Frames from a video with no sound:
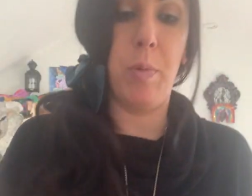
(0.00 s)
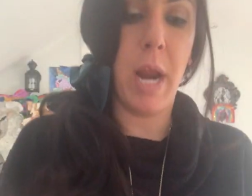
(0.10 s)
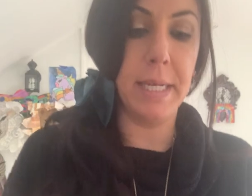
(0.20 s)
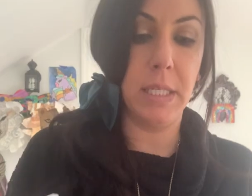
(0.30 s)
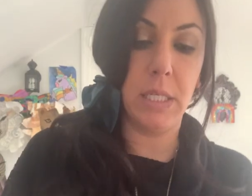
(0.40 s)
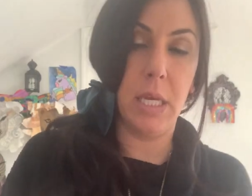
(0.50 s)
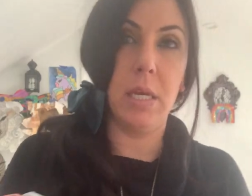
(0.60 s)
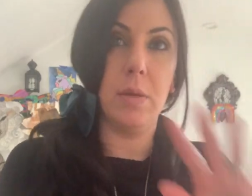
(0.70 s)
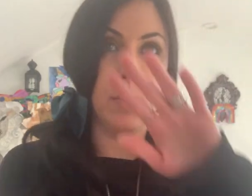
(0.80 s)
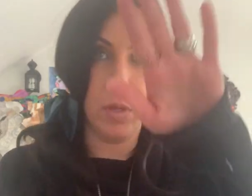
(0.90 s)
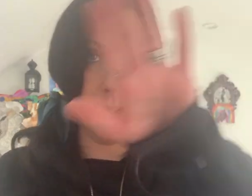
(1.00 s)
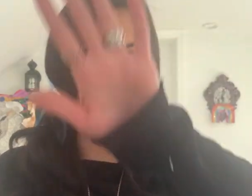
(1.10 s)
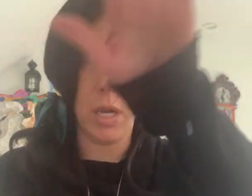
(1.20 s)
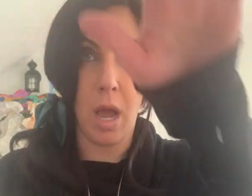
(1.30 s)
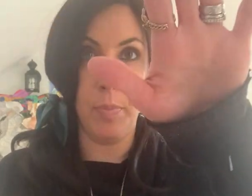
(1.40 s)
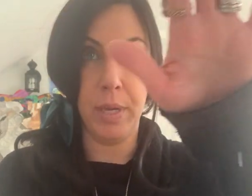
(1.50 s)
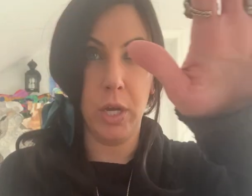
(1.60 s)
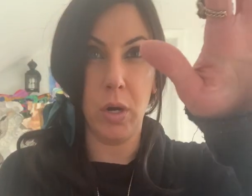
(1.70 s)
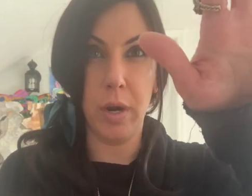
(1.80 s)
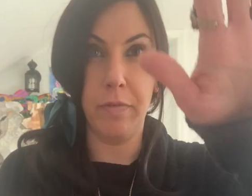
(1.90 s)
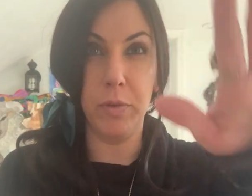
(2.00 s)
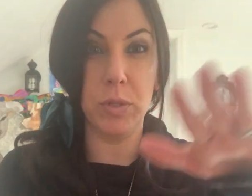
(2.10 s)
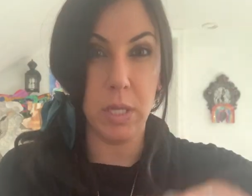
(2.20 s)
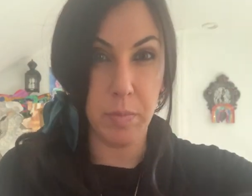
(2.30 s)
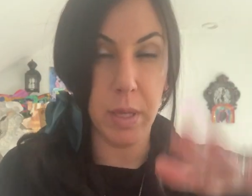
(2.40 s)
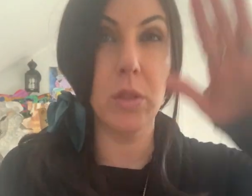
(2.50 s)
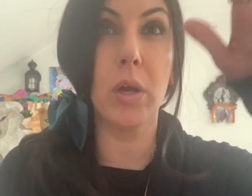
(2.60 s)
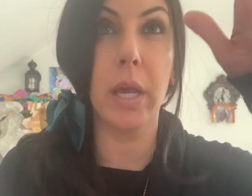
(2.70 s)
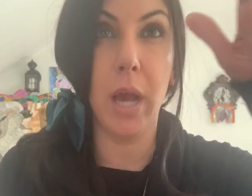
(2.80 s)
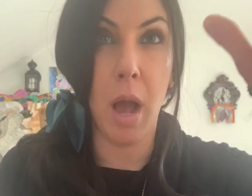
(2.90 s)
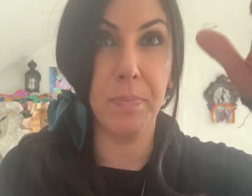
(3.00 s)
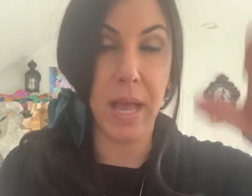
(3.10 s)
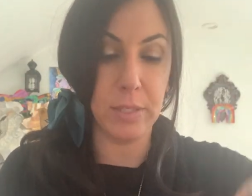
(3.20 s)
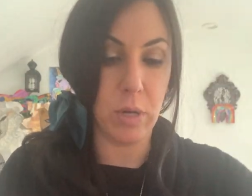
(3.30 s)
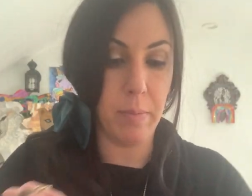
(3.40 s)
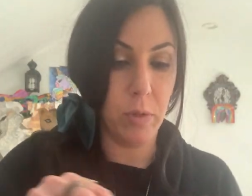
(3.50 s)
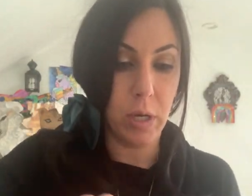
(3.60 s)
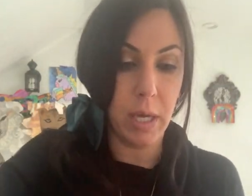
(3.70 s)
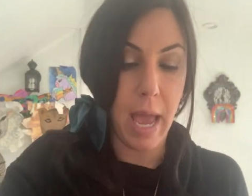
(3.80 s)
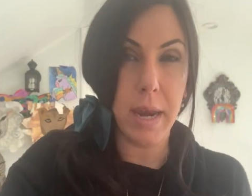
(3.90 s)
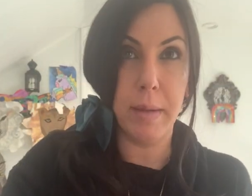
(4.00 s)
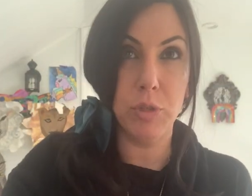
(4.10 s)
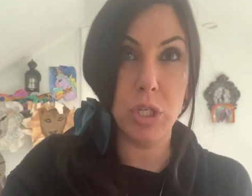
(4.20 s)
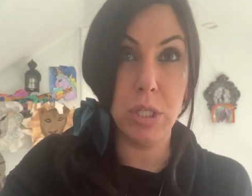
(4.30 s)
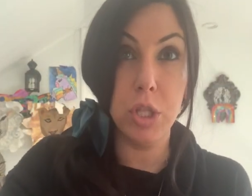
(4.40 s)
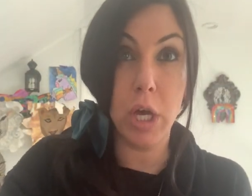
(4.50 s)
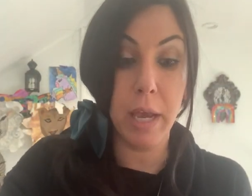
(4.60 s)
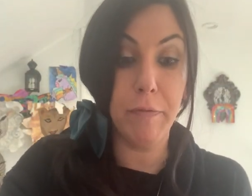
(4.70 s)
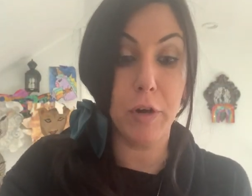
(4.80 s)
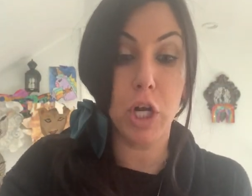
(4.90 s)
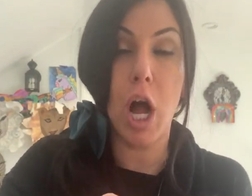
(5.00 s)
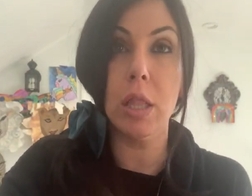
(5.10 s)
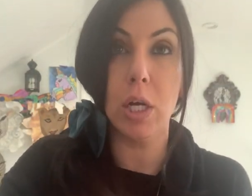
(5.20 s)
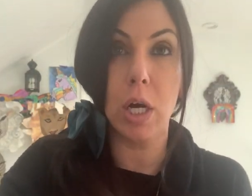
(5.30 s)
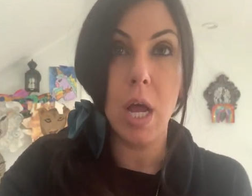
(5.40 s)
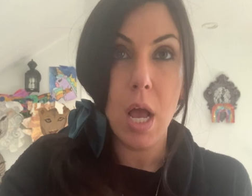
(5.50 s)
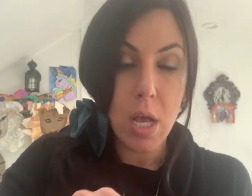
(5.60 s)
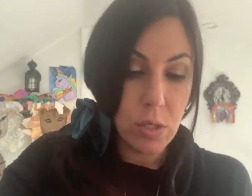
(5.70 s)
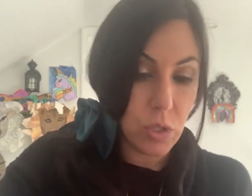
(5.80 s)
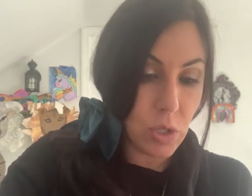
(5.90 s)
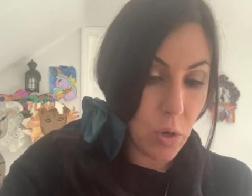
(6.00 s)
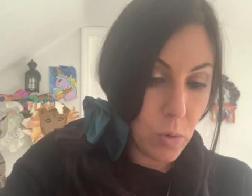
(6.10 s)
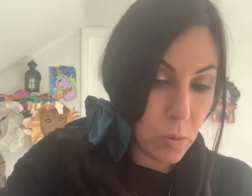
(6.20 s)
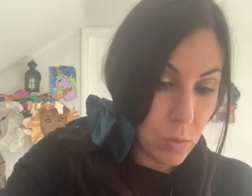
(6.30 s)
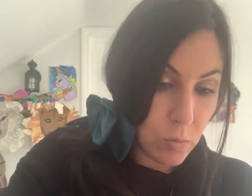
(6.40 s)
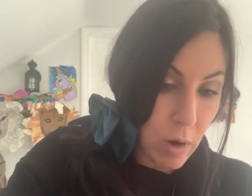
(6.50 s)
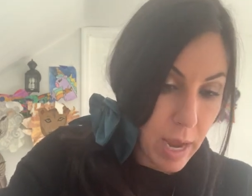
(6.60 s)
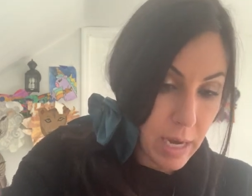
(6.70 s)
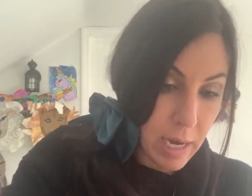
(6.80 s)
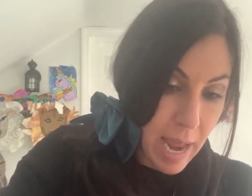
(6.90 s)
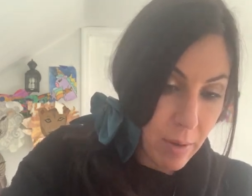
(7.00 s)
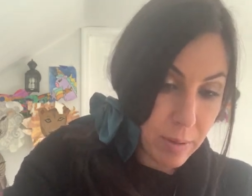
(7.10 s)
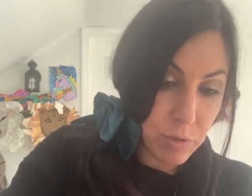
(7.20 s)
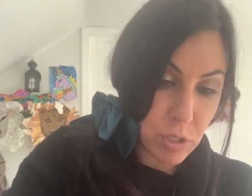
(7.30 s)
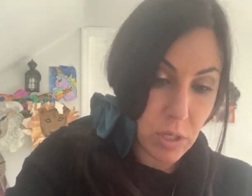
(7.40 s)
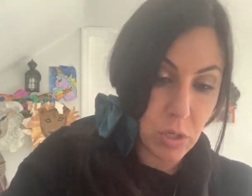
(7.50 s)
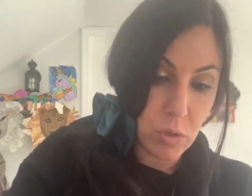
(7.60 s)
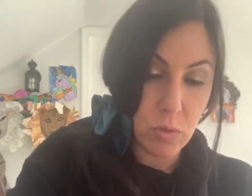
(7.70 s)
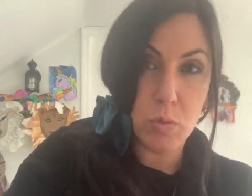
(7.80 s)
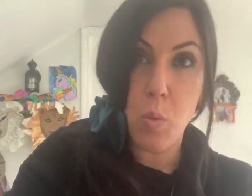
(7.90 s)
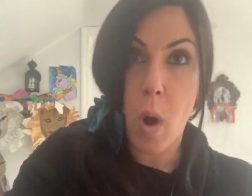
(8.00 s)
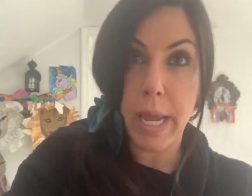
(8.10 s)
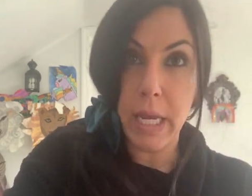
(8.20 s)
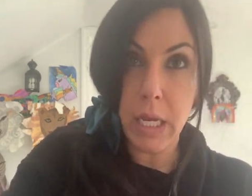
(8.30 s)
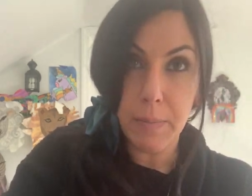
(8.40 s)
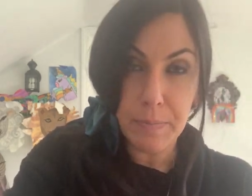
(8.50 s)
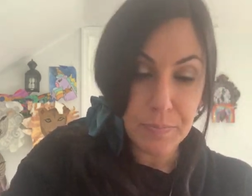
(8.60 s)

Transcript: what I see up here, if you see me looking up, that's what I'm looking at. And I'm just looking for color. So right now I'm just gonna use white.